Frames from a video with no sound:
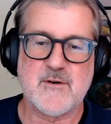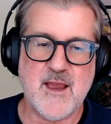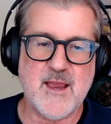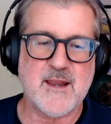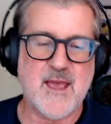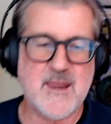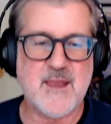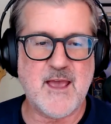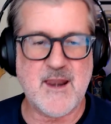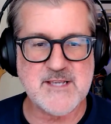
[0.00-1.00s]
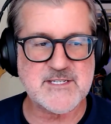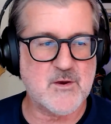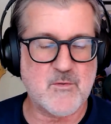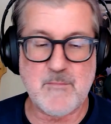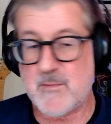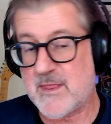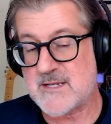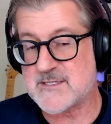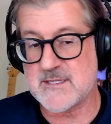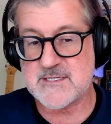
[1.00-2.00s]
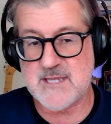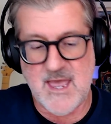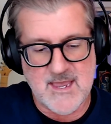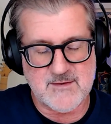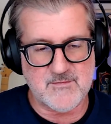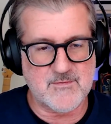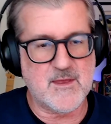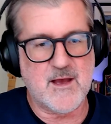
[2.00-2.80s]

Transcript: Right. And I still remember that to this day.